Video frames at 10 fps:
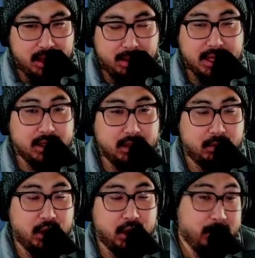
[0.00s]
I mean,
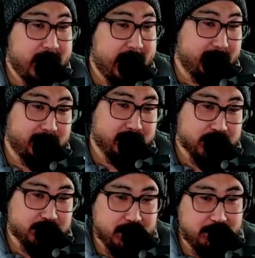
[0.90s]
human
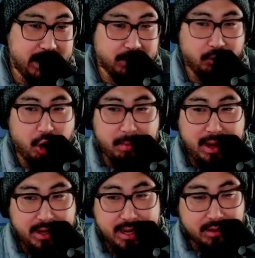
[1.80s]
hackers, but maybe mm-hmm.
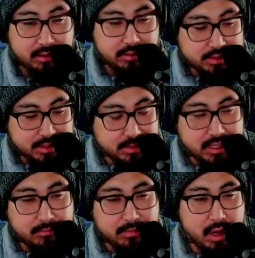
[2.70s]
robot hackers. I mean,
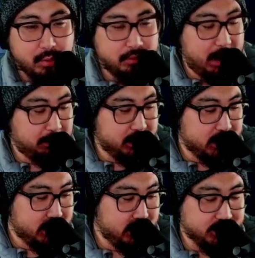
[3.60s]
you never know when
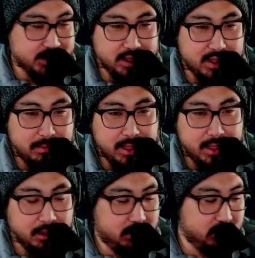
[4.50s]
Replika is going to come
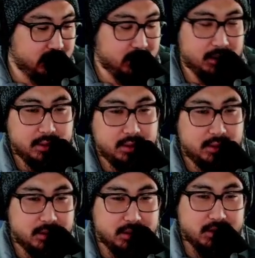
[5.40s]
in and
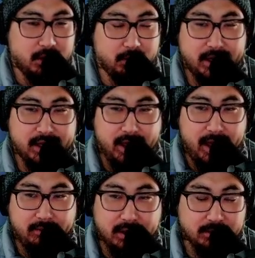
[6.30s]
start wreaking
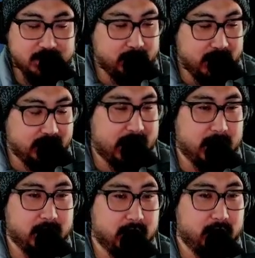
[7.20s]
havoc with something like
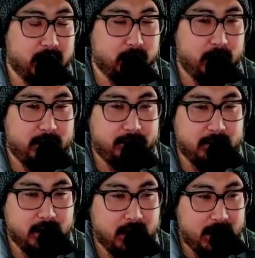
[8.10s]
that. You know, what, sure. If,
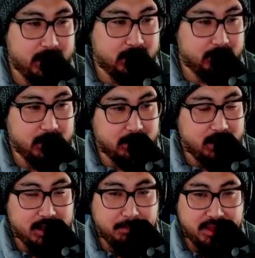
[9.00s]
if, well, yeah, that, yeah,
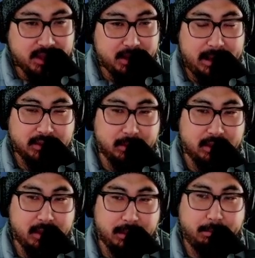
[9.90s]
exactly. Think, think about the,
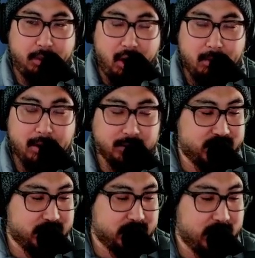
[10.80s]
the, the
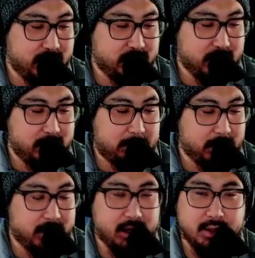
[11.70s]
promos that uh,
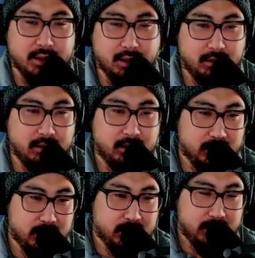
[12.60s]
Replika can
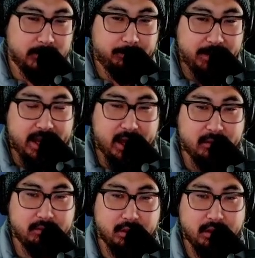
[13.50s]

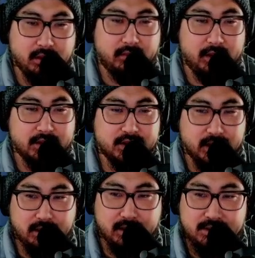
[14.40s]
have with yeah. all like
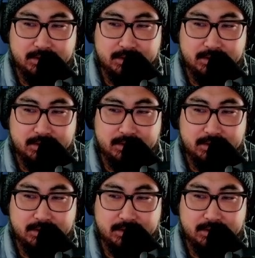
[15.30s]
you this. really